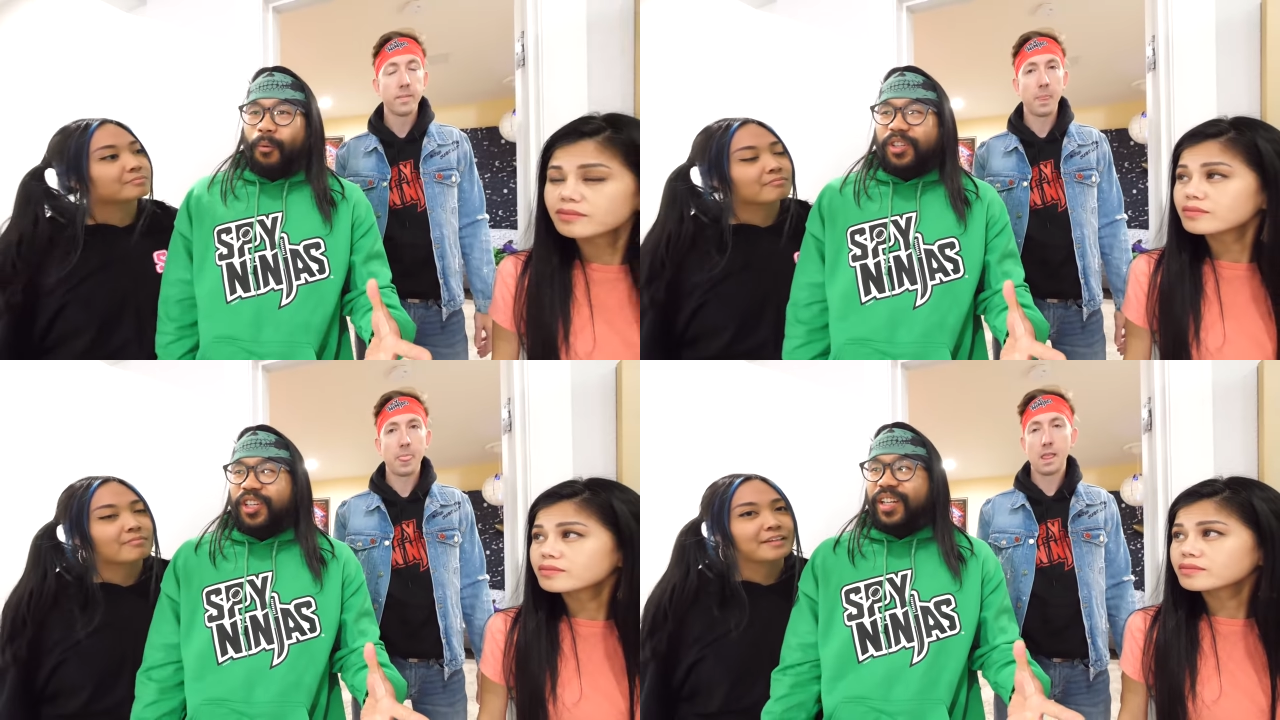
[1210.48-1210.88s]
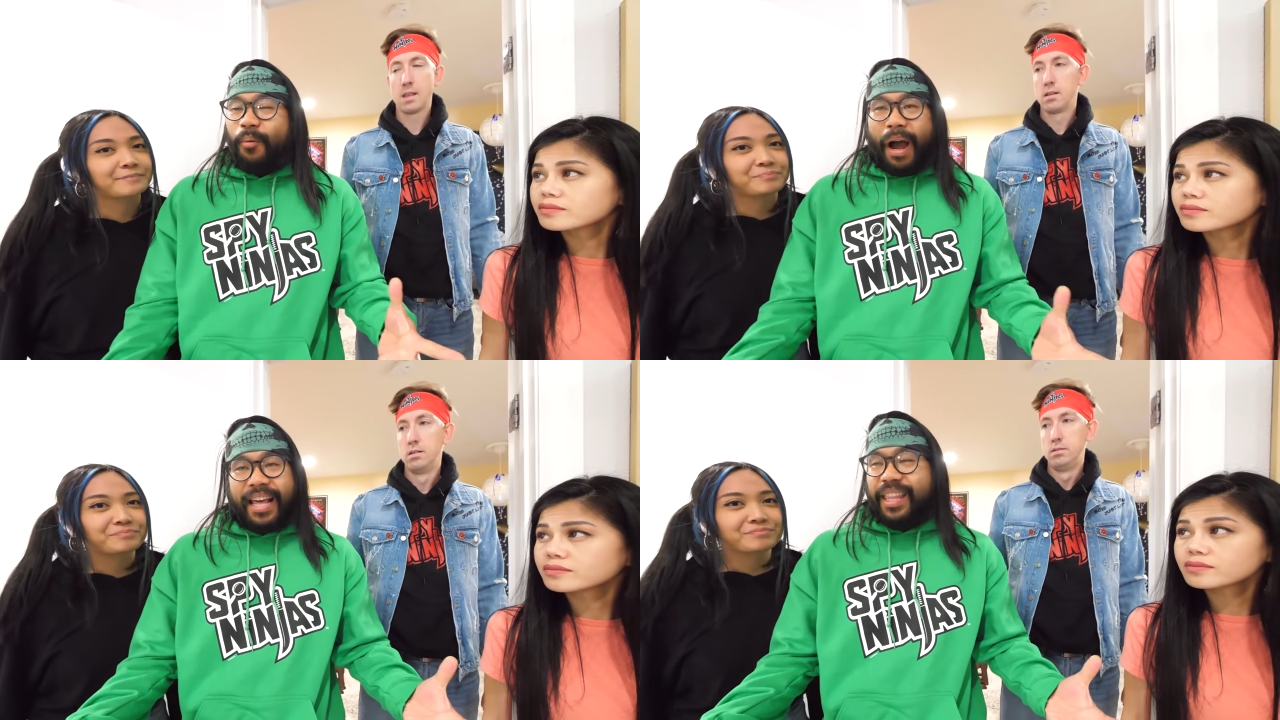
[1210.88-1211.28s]

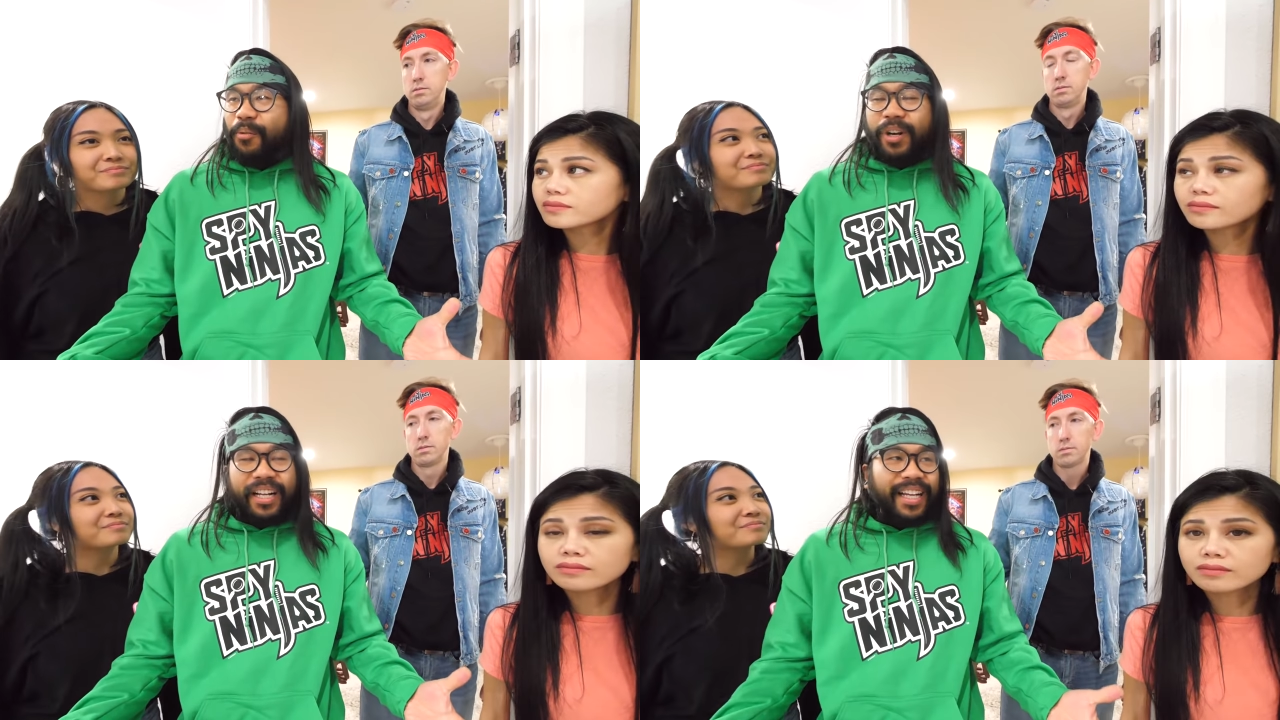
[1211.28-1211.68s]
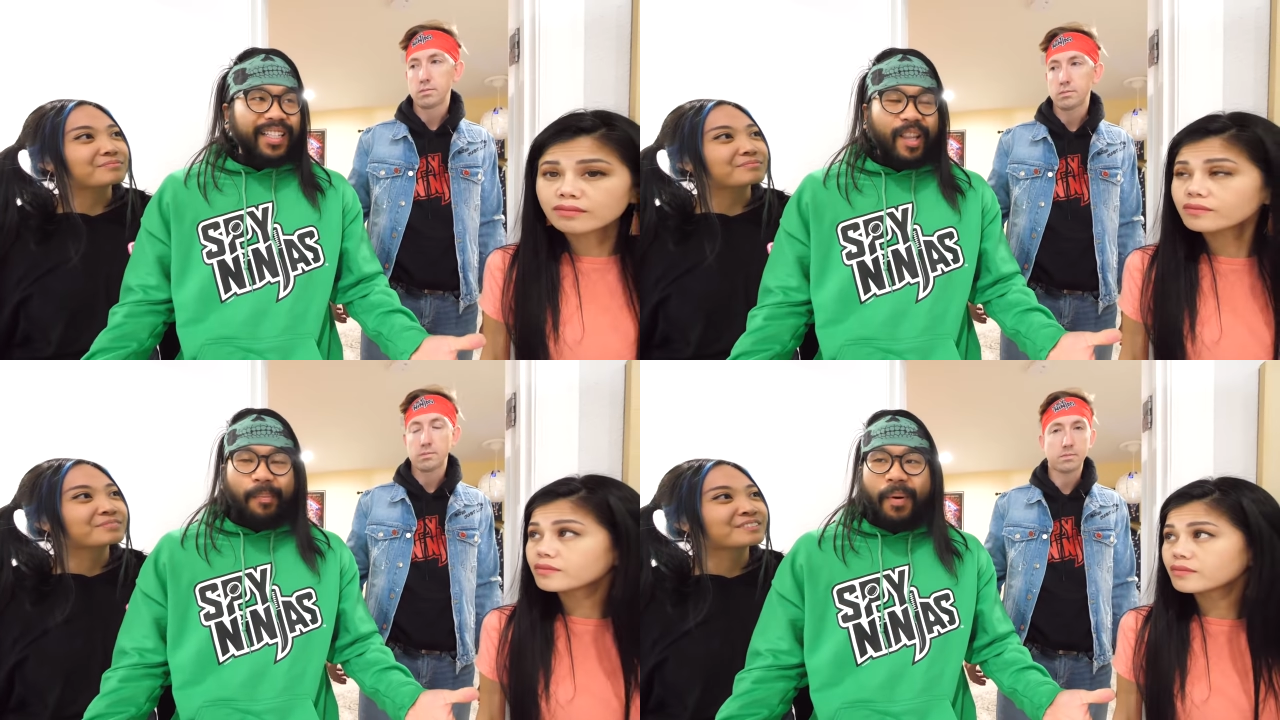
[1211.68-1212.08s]
Speaker 1: Regina, I think we're gonna
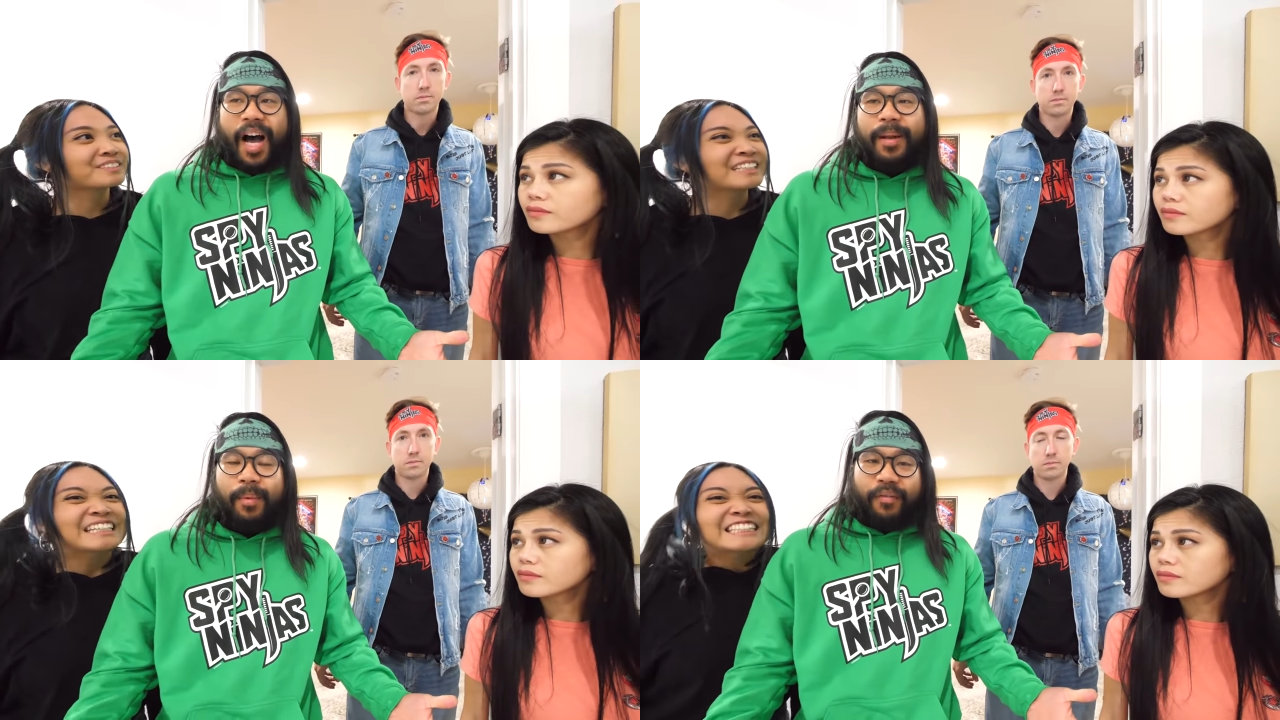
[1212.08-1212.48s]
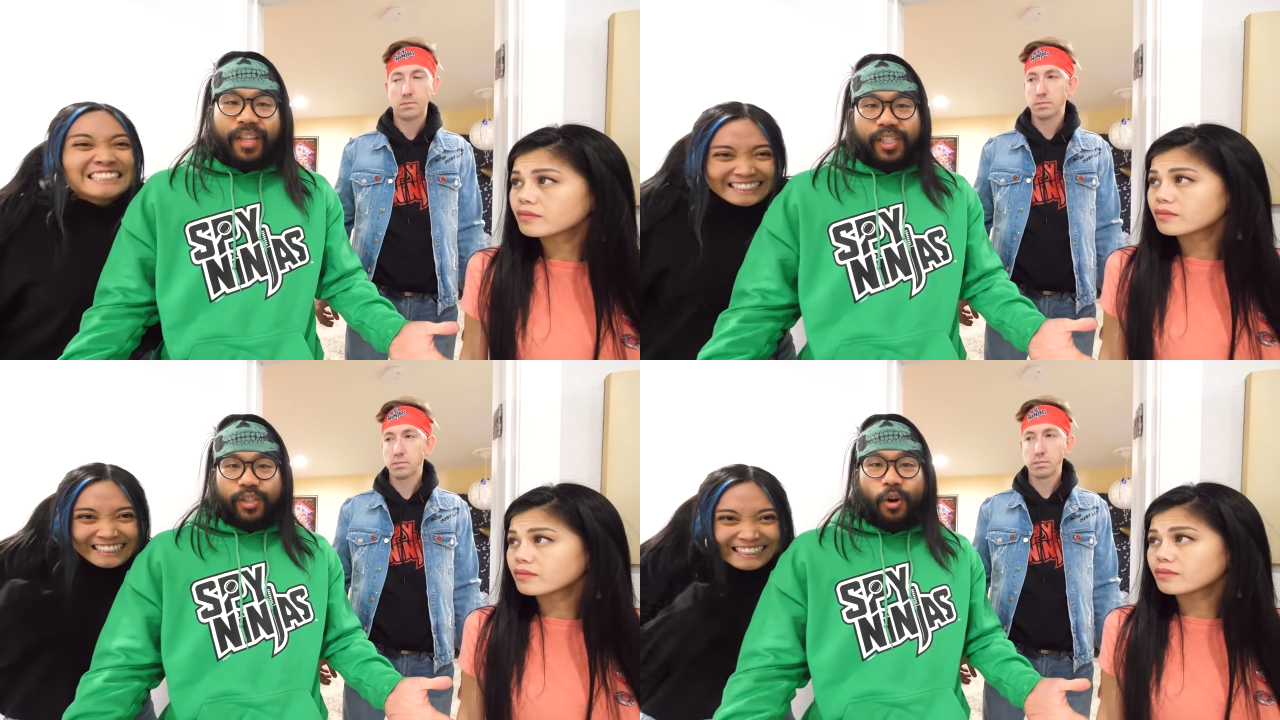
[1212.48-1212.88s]
get to the bottom
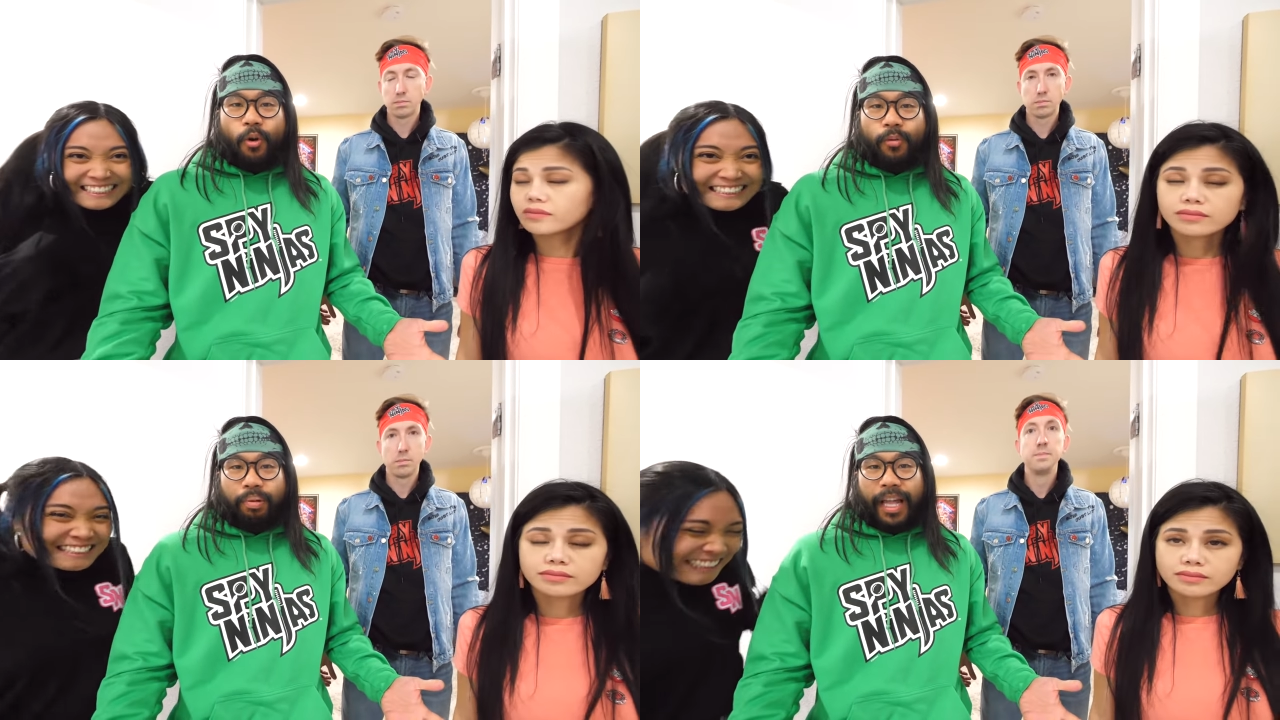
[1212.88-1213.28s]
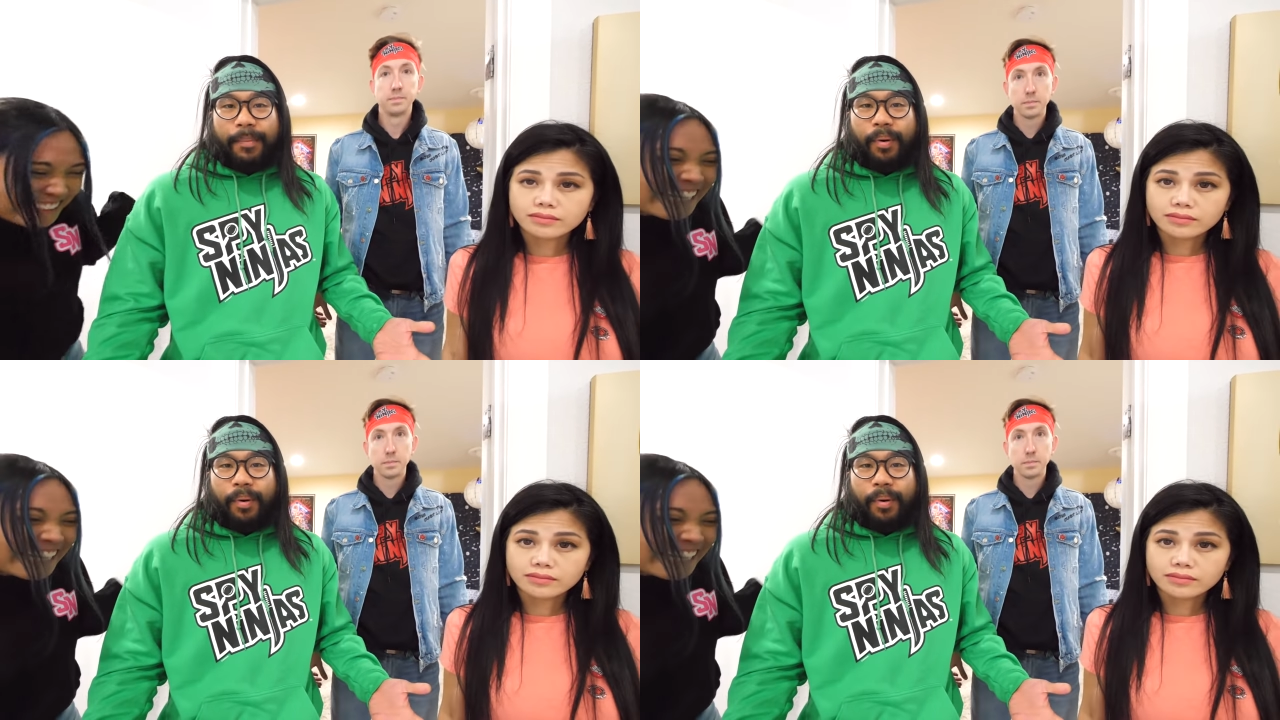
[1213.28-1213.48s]
of this gold play